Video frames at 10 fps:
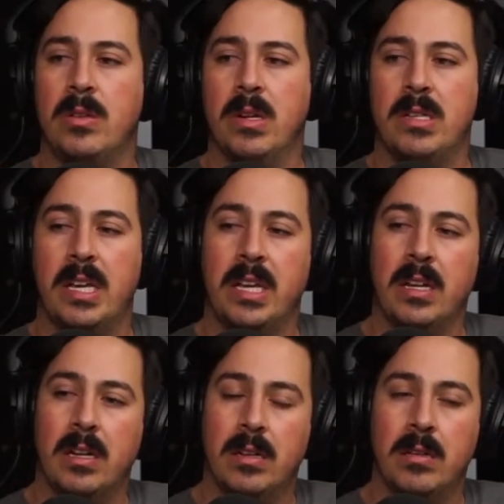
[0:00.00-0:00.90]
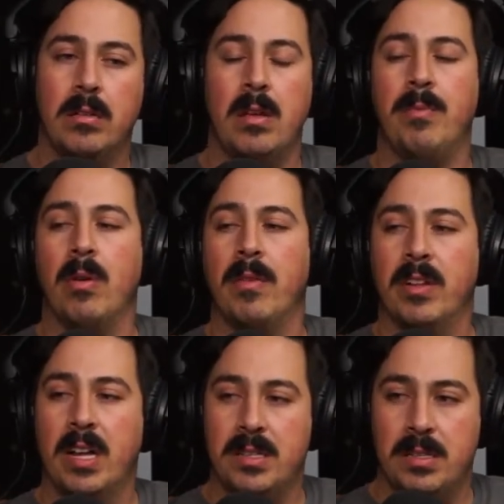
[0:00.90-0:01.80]
you had taken improv
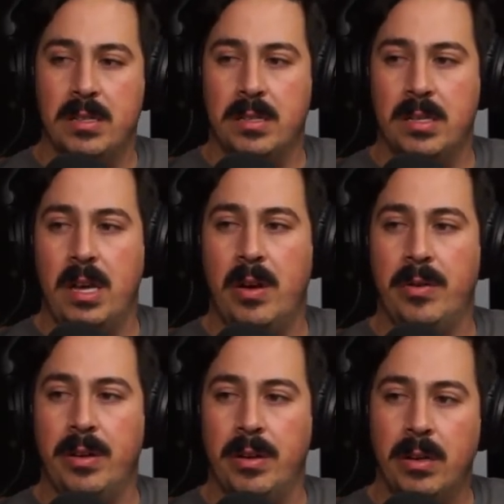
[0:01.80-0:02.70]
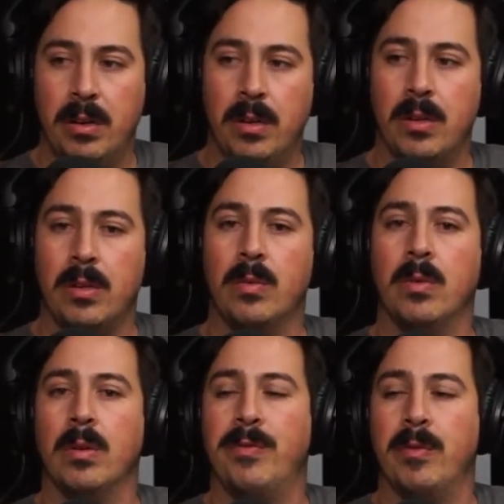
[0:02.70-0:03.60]
classes out here. You
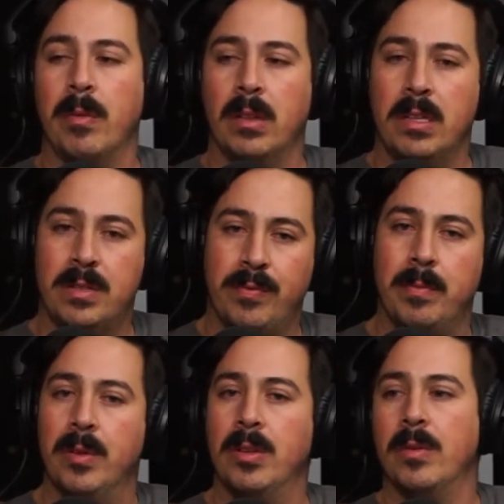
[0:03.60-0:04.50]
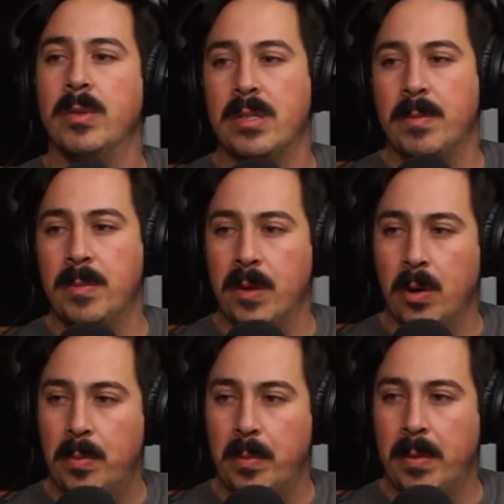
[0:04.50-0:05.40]
were at least familiar with some of the
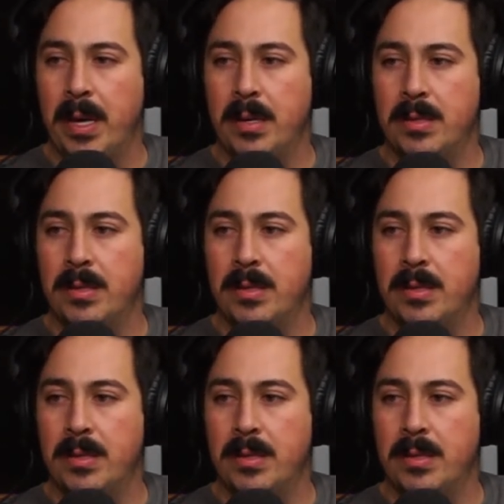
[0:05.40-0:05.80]
open mics,